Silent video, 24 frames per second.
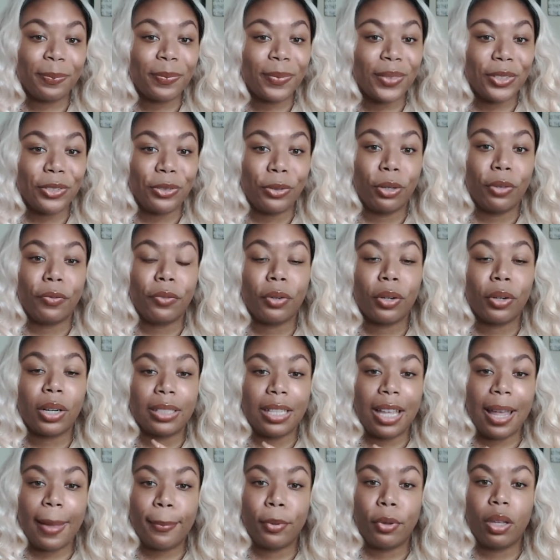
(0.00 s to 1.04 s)
So for
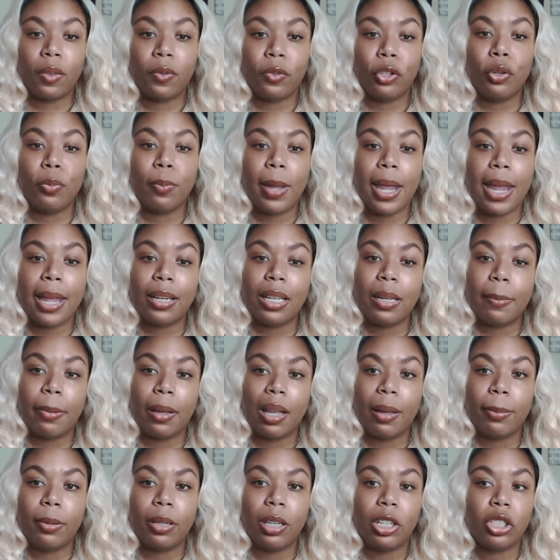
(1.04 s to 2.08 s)
example, if you mainly
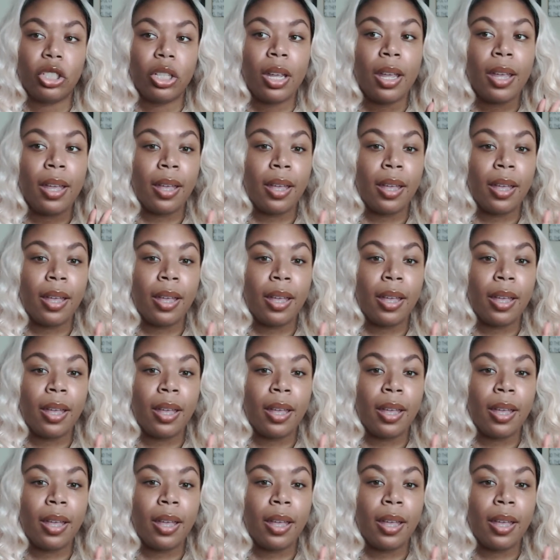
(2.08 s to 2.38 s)
publish,